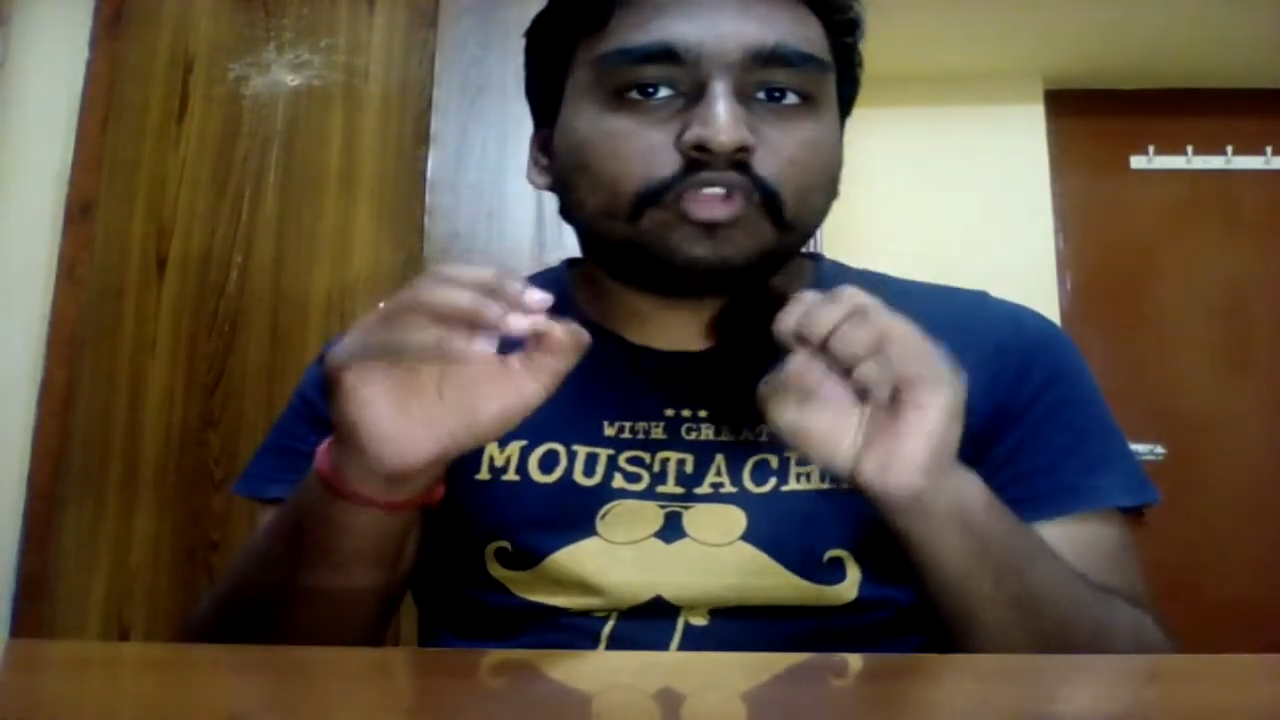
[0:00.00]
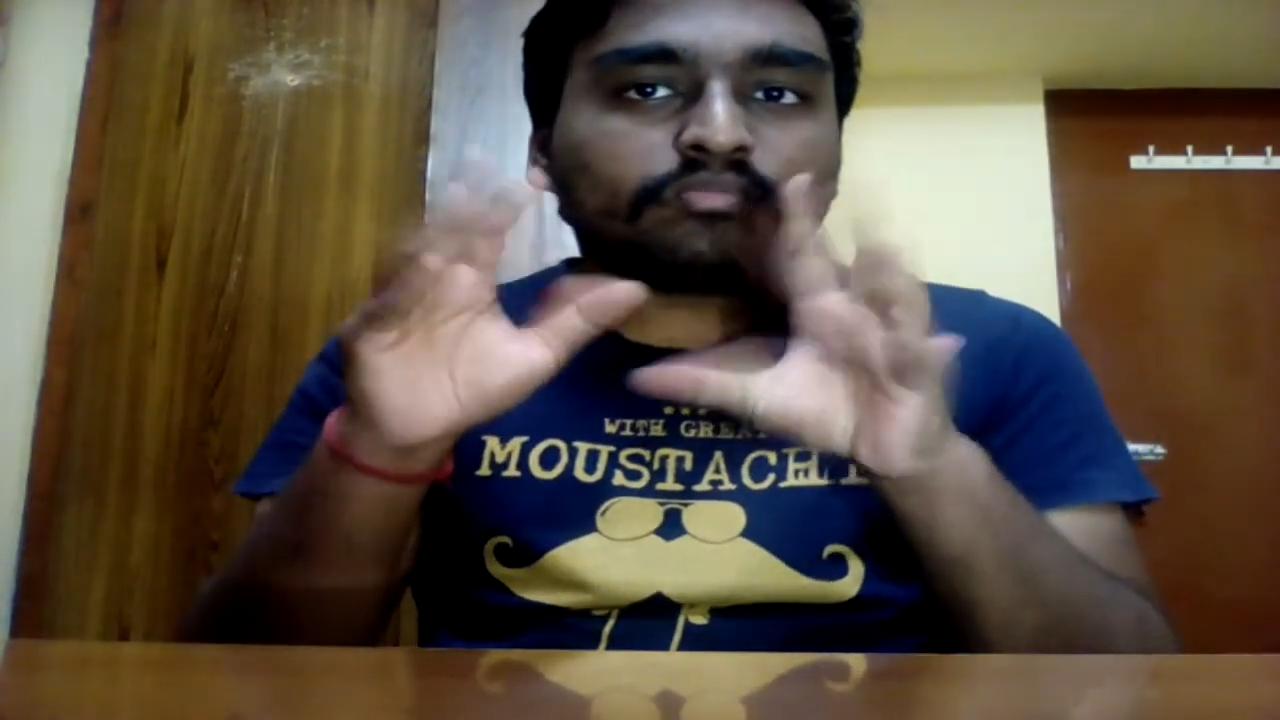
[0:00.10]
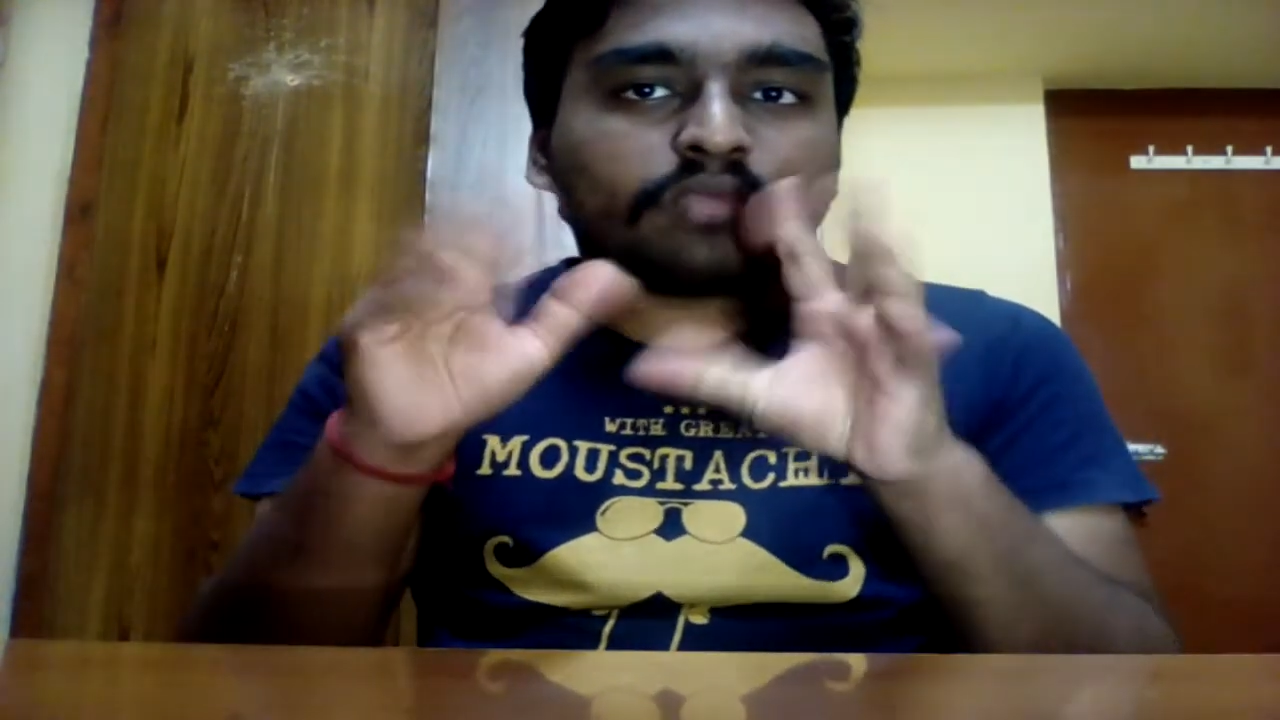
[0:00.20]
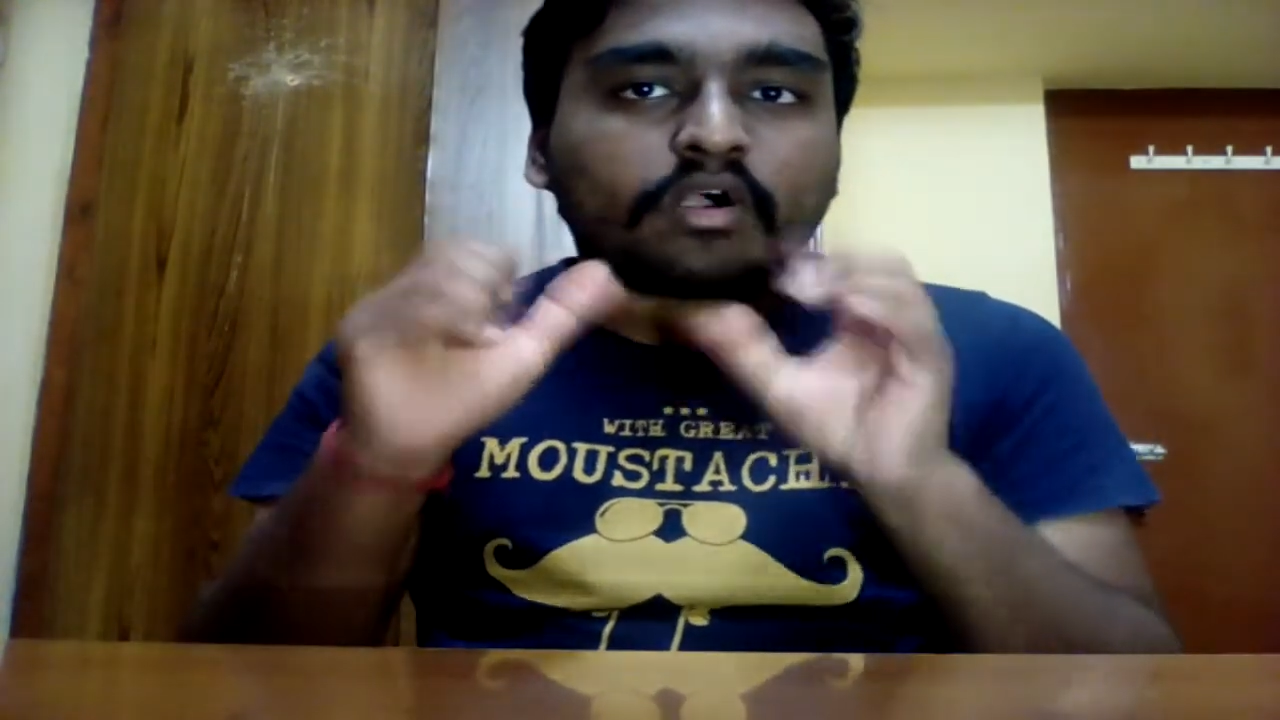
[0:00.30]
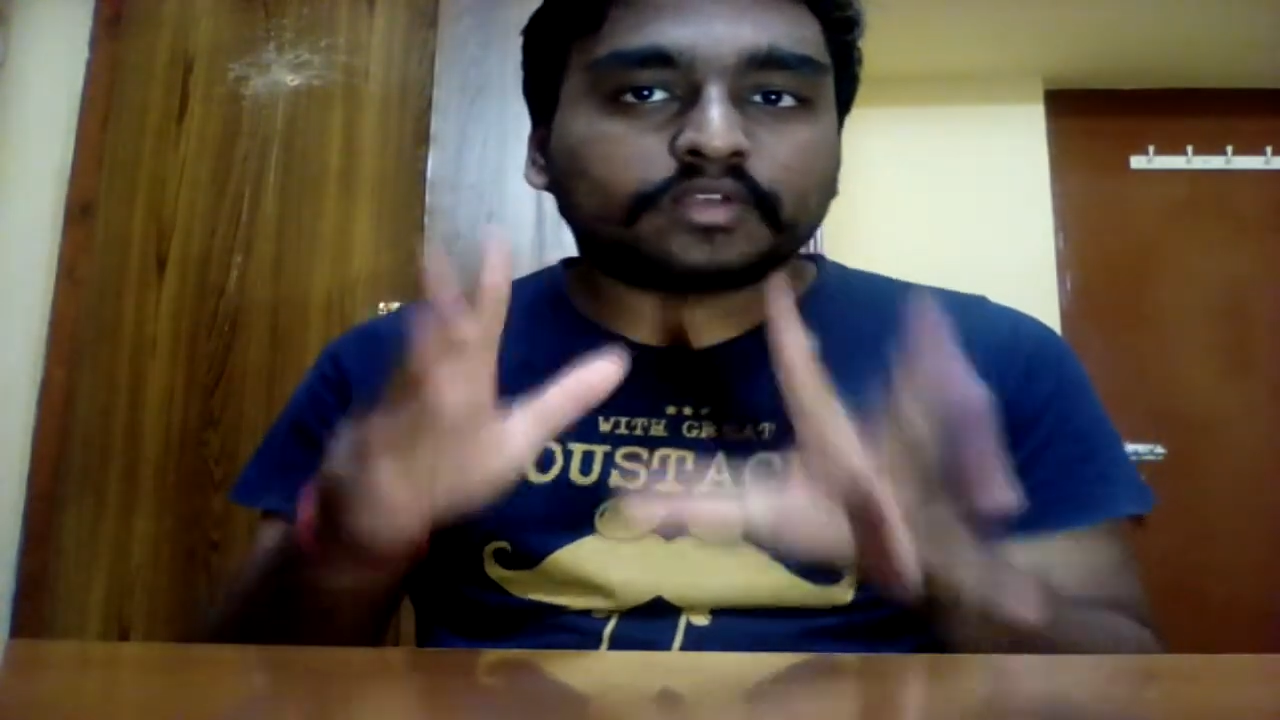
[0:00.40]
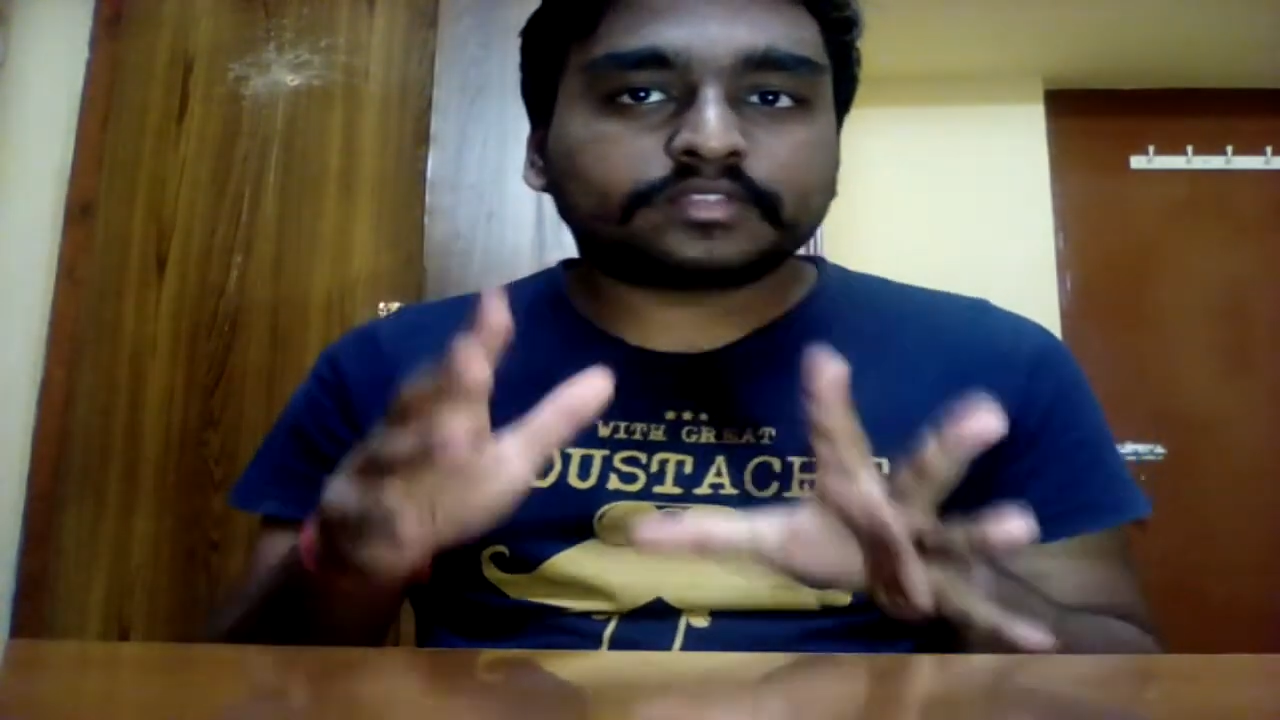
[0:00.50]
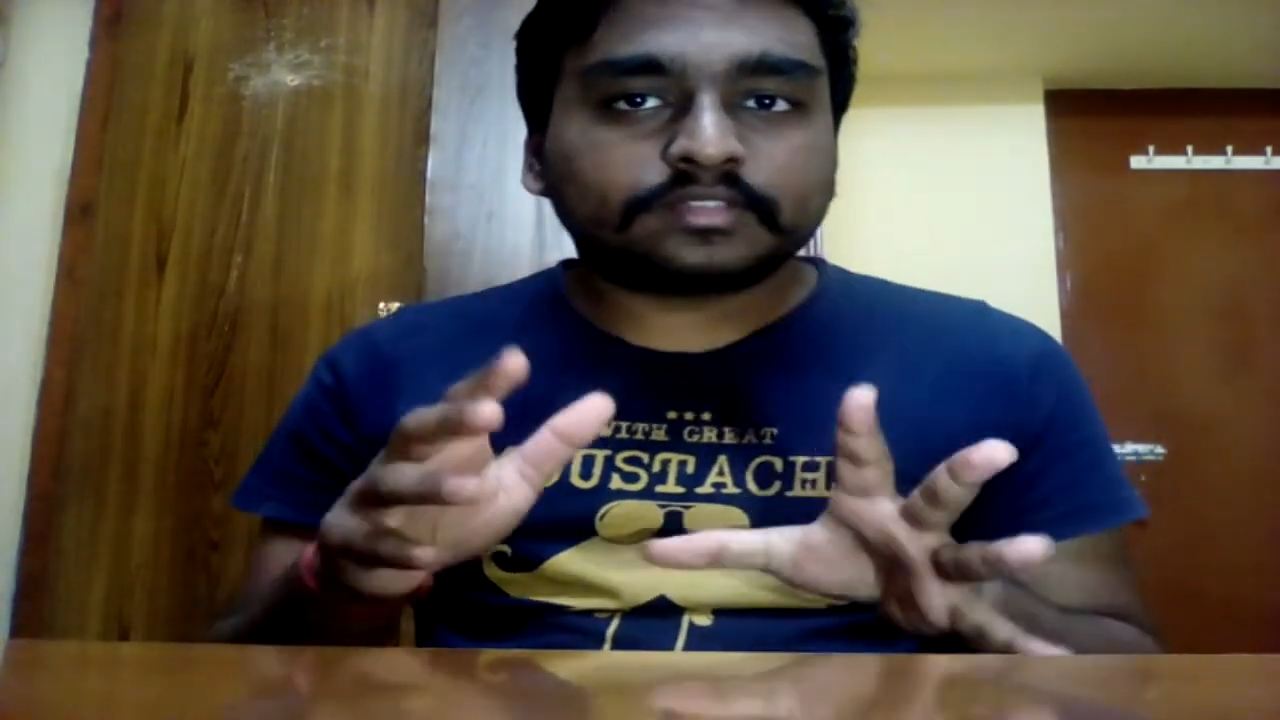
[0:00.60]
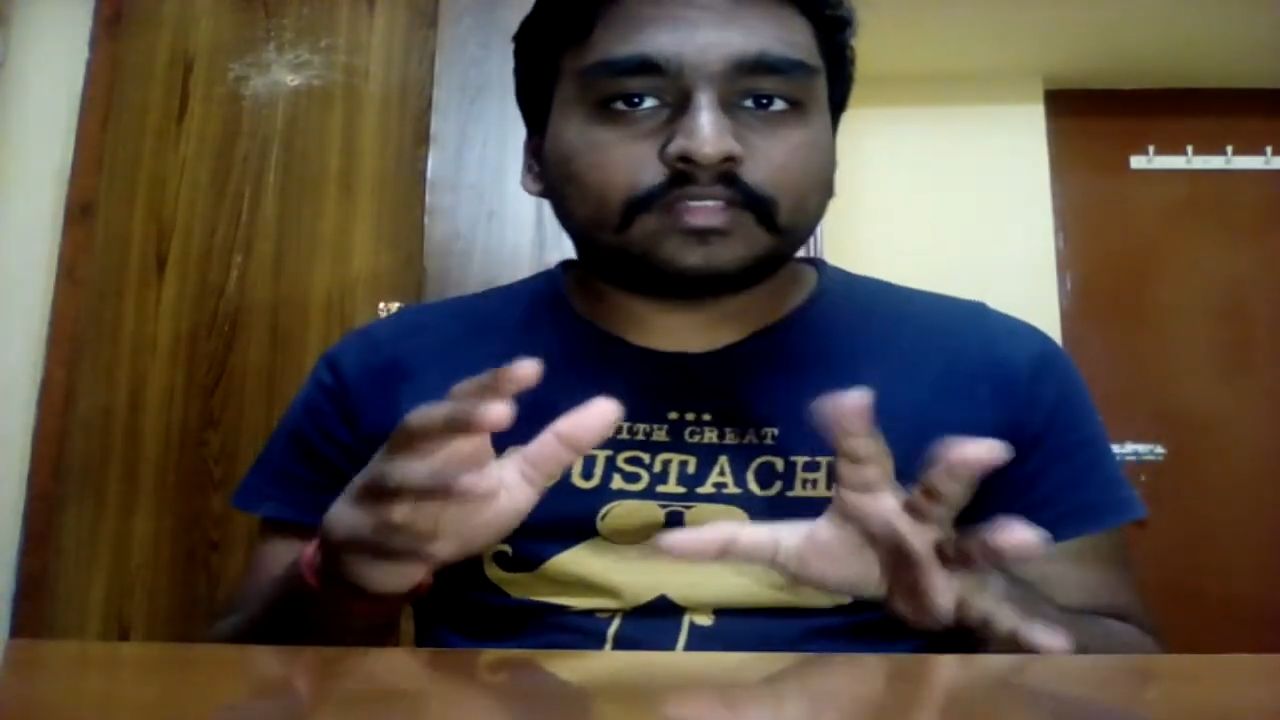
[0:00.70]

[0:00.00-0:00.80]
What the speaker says: new boss